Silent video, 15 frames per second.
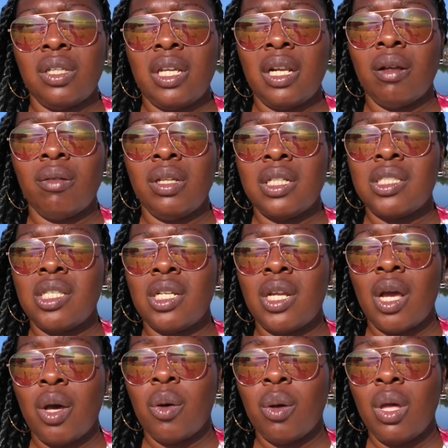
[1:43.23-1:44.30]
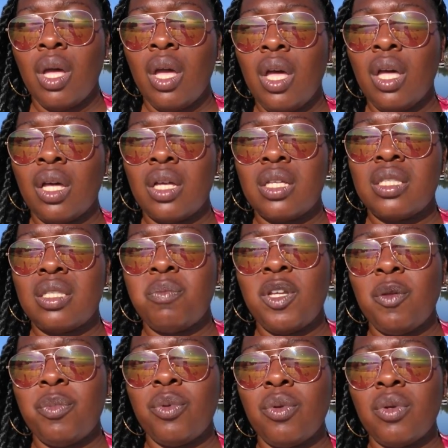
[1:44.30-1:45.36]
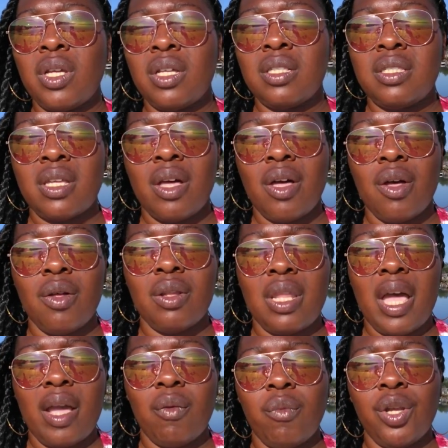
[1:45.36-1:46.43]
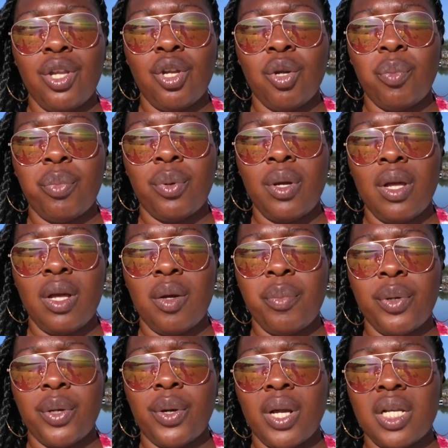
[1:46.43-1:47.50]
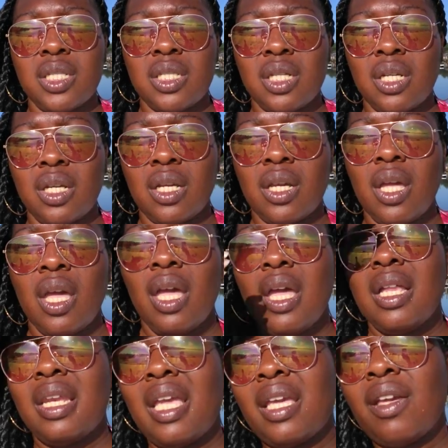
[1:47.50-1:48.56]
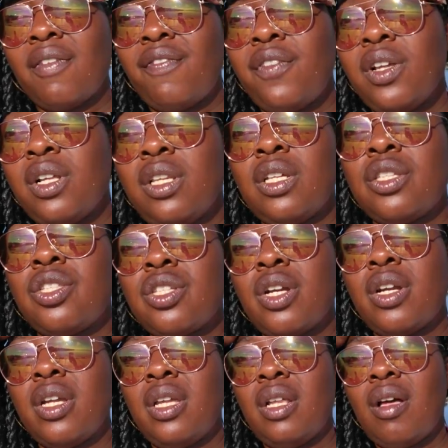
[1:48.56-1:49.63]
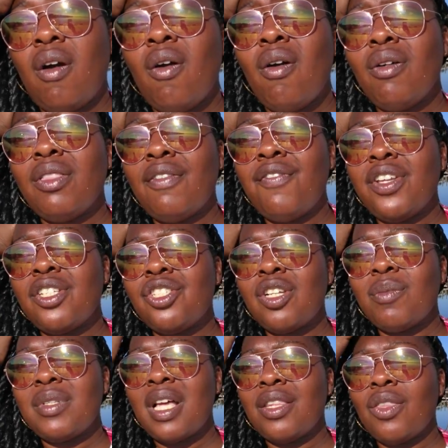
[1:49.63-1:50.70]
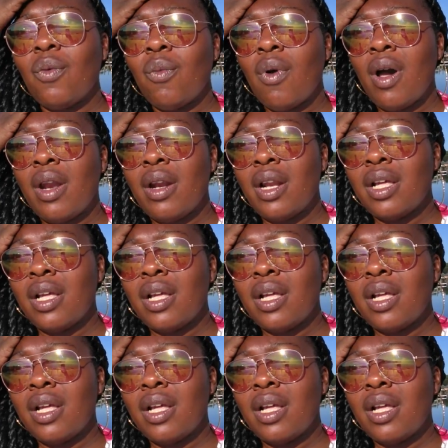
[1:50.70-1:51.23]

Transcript: They don't need to know." Because people can tell, like, when you're progressing, they can feel a certain, oh, the fish jumped out the water.